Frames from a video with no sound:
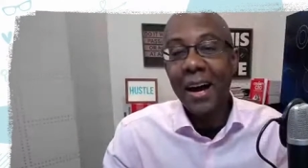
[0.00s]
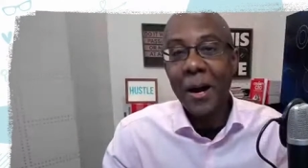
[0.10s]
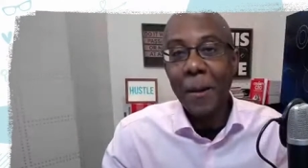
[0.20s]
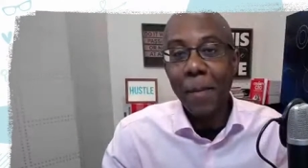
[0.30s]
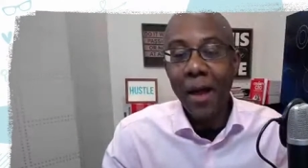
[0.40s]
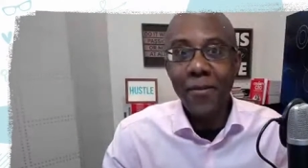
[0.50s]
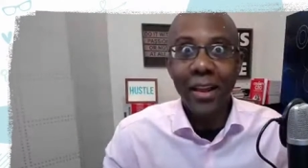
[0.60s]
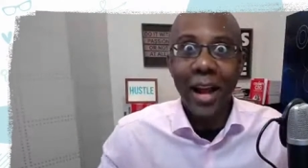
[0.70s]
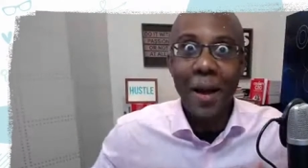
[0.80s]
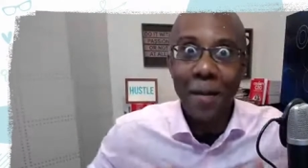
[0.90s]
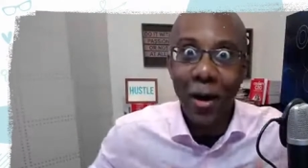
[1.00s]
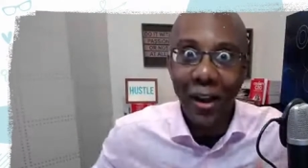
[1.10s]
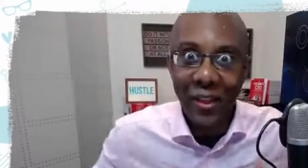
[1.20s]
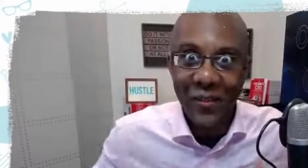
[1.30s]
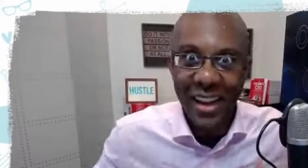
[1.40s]
I feel like I'm
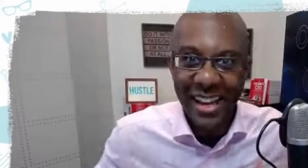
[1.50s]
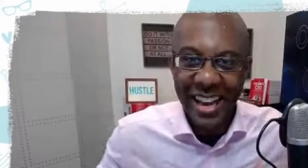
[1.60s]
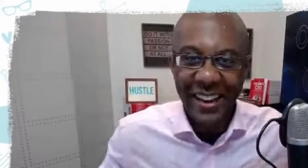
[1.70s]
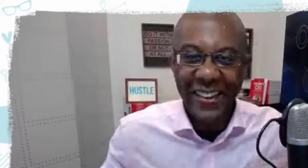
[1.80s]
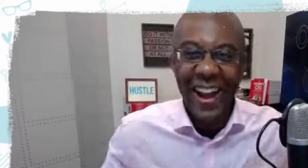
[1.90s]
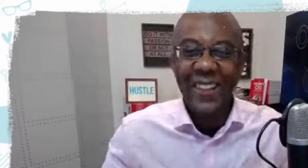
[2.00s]
hogging the mic now.